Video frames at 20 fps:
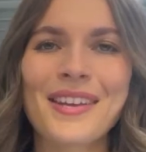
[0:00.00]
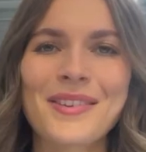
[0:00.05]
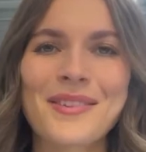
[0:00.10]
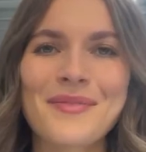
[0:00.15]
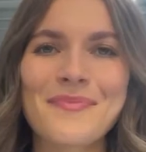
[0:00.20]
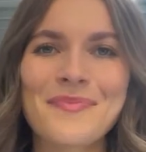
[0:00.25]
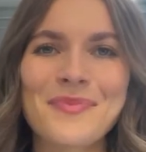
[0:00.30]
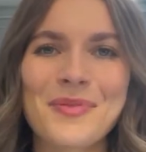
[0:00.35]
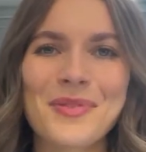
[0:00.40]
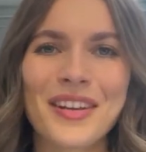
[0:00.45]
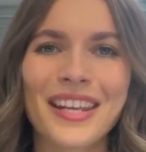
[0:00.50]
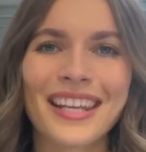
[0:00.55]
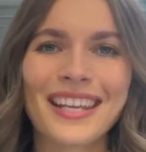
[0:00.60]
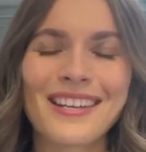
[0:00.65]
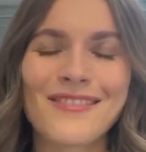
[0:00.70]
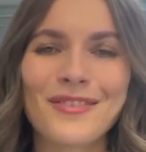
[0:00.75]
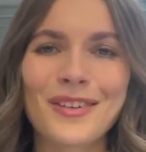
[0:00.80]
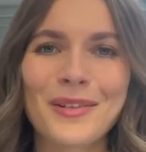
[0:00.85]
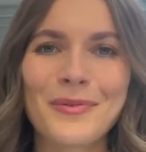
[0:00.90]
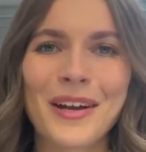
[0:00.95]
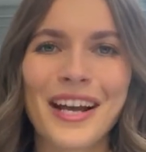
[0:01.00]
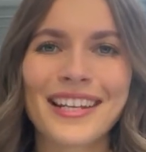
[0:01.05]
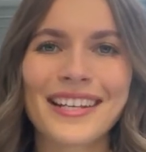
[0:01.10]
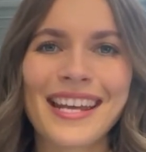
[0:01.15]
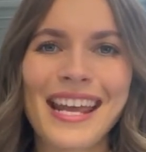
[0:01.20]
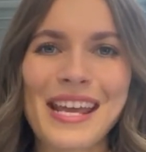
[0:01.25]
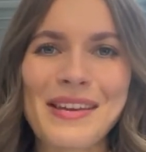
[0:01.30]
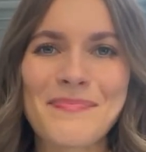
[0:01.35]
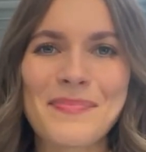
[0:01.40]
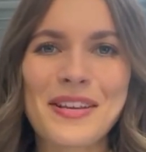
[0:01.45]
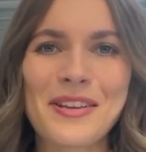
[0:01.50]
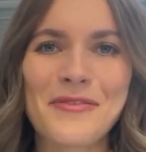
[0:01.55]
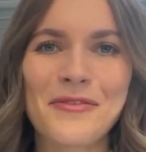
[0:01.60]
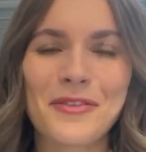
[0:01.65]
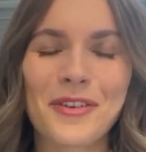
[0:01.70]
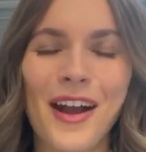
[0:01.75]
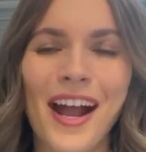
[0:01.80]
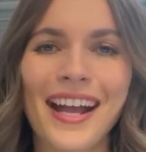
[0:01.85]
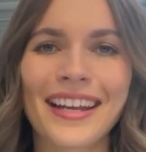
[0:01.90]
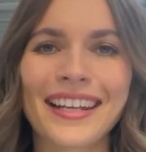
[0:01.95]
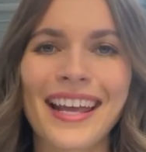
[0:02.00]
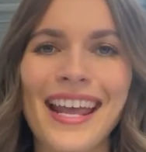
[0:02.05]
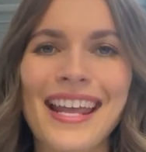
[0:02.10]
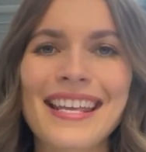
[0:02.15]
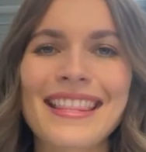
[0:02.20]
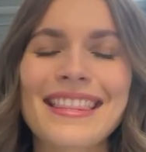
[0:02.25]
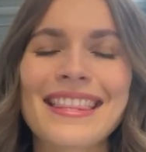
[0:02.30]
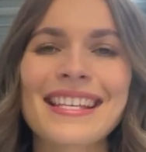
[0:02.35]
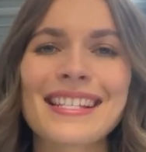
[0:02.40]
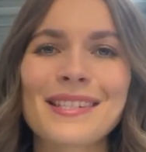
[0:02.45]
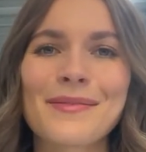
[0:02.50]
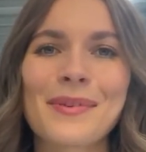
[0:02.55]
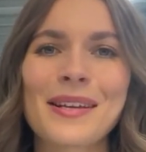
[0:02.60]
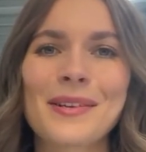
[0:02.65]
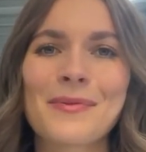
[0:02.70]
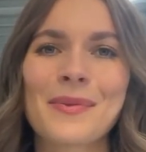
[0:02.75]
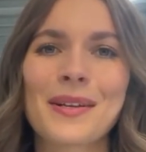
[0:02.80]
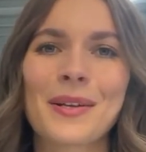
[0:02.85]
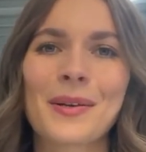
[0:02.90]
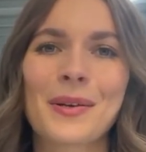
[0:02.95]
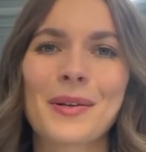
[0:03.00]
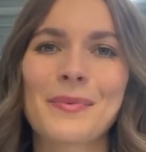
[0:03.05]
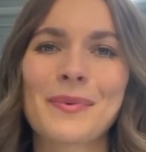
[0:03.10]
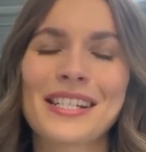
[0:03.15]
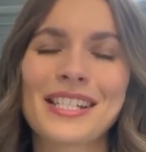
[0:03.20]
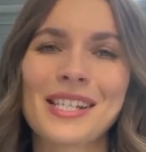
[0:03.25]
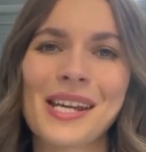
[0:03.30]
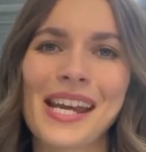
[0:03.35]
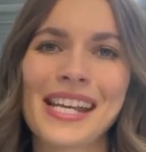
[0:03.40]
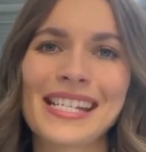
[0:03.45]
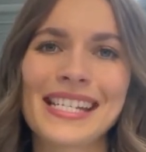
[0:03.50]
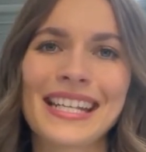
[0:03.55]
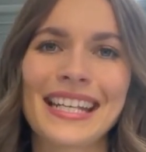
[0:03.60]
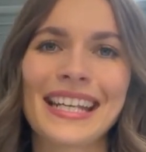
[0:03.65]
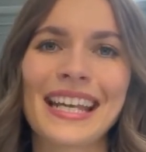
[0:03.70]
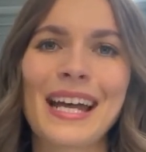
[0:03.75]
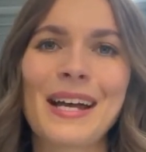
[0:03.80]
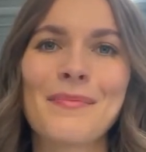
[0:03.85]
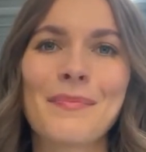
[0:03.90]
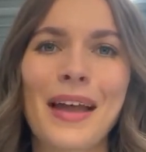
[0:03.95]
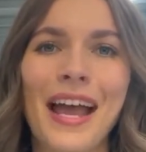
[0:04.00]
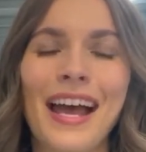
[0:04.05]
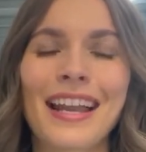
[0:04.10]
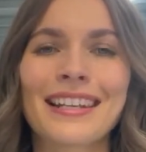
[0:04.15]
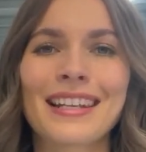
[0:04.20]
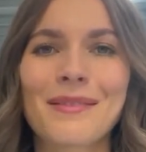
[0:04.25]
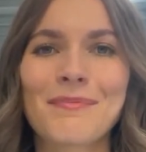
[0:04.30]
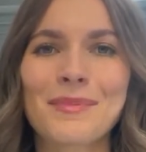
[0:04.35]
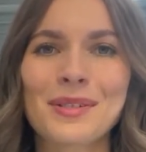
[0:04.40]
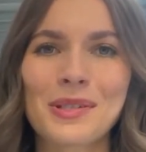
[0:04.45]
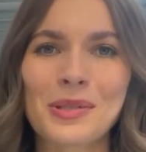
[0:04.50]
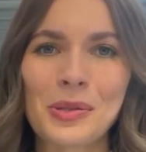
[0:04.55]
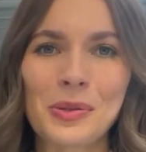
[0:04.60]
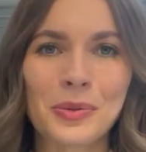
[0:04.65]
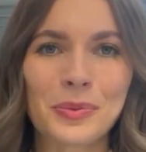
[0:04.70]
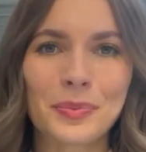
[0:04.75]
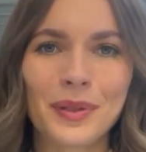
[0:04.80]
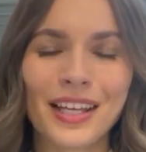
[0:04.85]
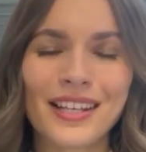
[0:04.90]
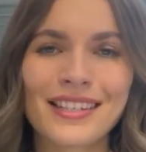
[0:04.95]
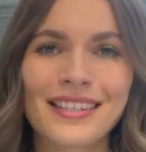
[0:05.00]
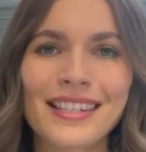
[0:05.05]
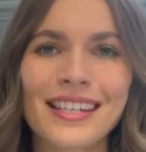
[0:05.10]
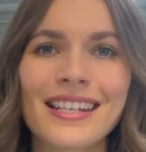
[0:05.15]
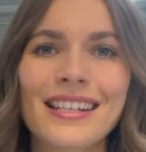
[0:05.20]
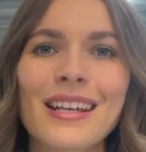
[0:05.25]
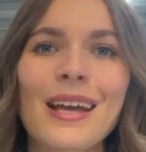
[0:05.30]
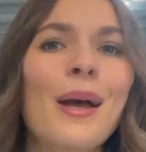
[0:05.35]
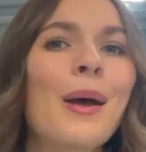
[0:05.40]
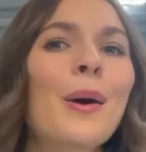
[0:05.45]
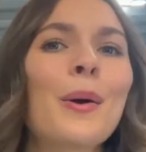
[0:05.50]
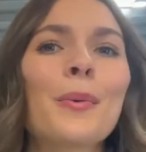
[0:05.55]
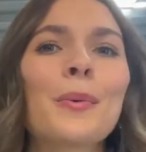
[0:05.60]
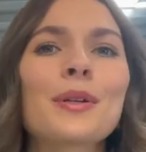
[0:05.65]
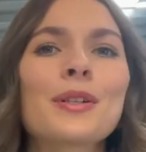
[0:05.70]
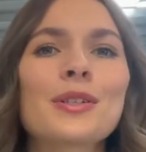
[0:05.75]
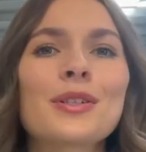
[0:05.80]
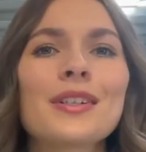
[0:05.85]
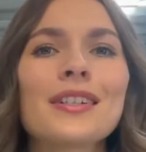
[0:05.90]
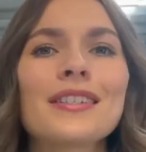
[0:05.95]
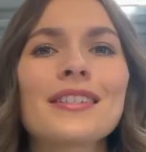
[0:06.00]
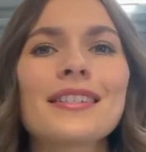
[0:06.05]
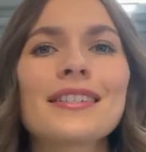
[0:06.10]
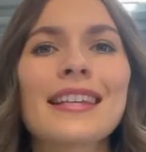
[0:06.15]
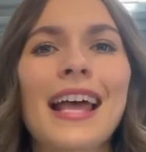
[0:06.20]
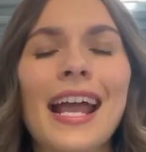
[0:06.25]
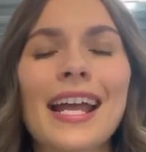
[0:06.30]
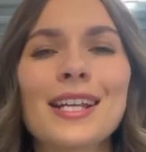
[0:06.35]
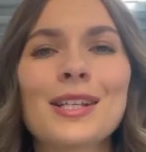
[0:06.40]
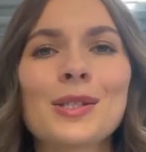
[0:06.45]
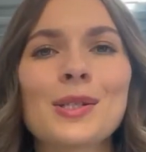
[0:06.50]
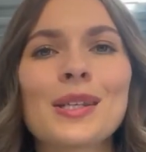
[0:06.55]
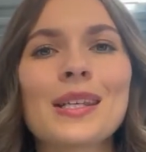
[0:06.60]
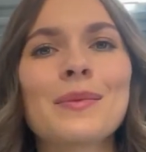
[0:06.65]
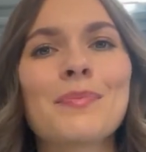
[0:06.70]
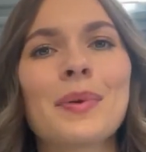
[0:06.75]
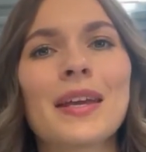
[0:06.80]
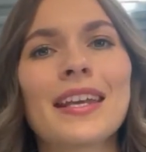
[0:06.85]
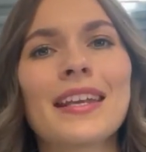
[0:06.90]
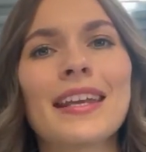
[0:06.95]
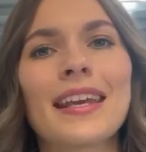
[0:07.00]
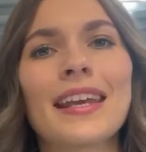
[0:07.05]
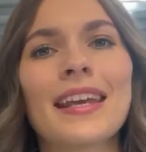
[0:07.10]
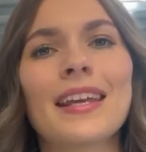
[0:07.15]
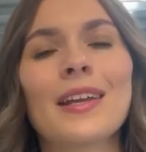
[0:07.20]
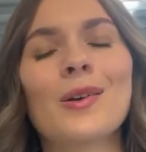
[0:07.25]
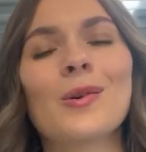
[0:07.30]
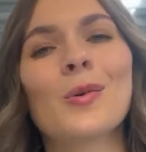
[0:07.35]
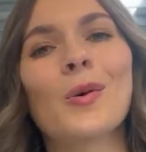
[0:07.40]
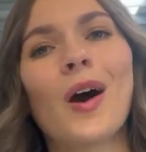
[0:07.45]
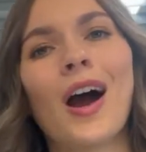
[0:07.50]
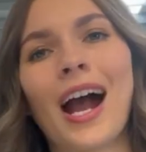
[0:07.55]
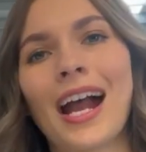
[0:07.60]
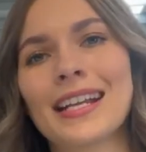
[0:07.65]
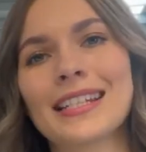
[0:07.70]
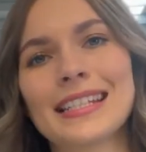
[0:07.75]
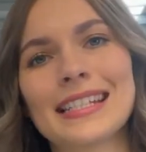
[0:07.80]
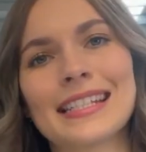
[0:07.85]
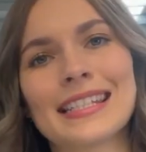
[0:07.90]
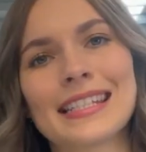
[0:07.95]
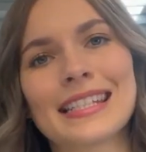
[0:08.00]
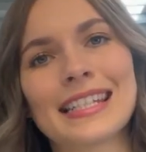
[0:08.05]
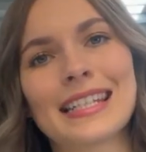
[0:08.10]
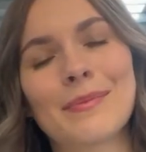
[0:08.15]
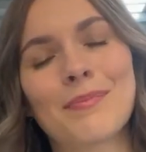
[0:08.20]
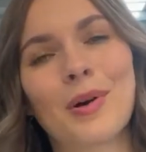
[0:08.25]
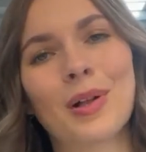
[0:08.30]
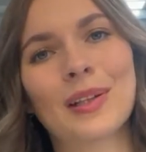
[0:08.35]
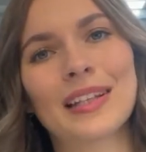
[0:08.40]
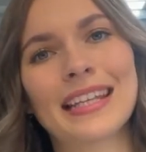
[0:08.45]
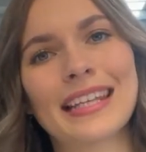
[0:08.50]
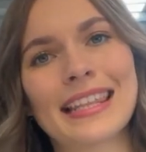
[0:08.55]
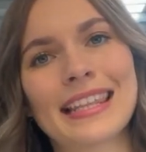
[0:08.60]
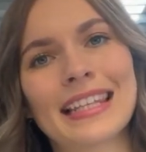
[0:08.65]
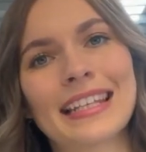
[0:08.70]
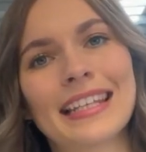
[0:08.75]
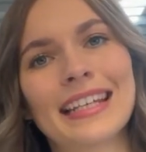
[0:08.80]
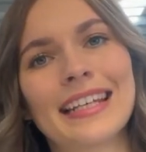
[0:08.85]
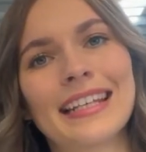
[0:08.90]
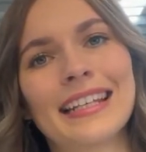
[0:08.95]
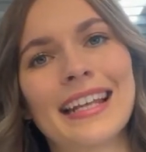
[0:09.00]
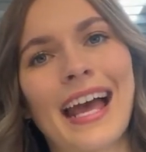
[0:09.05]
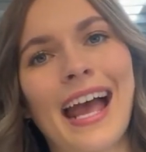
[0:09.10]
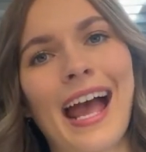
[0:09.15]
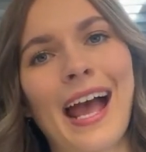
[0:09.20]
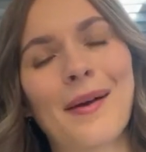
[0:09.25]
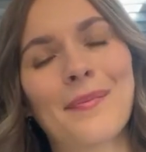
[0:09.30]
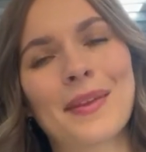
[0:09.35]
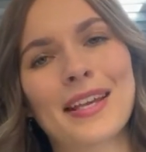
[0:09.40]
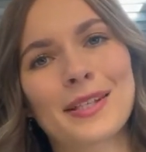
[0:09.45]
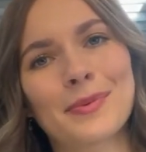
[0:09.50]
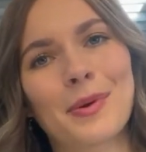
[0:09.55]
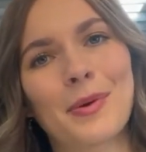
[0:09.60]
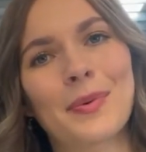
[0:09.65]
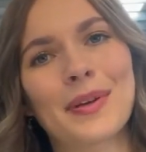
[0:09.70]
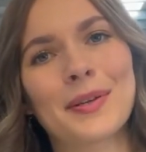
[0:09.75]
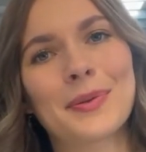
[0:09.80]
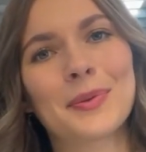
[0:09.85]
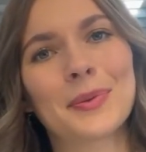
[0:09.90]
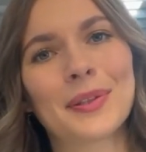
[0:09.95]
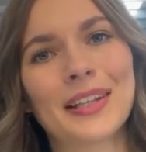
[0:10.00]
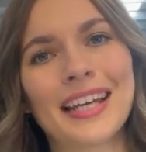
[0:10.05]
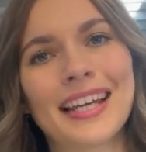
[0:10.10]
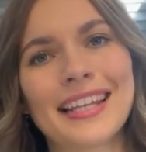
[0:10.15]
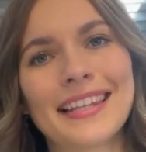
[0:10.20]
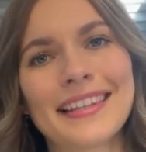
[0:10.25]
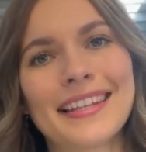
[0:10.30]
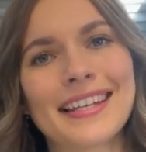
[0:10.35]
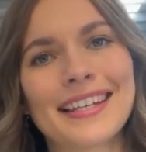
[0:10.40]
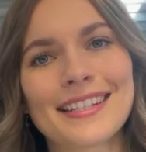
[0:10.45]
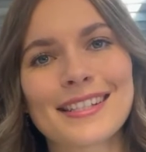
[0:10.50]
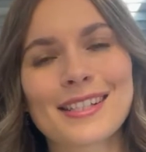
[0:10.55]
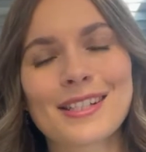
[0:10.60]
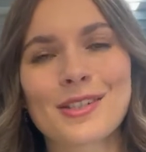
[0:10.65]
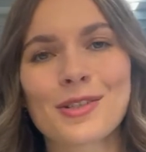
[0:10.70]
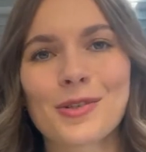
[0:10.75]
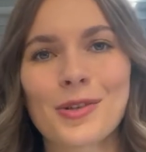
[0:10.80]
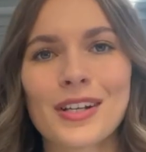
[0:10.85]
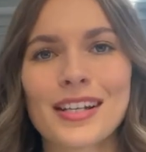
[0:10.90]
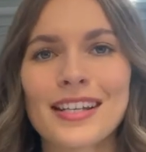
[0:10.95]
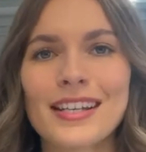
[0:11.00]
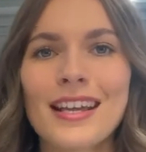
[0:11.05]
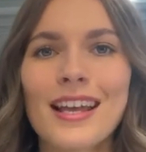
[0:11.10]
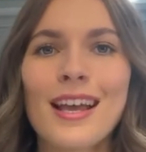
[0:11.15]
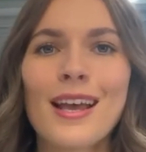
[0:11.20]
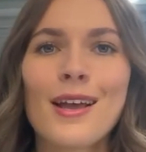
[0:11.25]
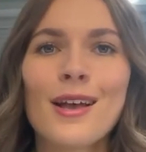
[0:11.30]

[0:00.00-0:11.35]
Good morning everyone, happy Friday. This week we're going to be chatting about number two plastic, which is HDPE or high density polyethylene, um, that's what we call it in the industry.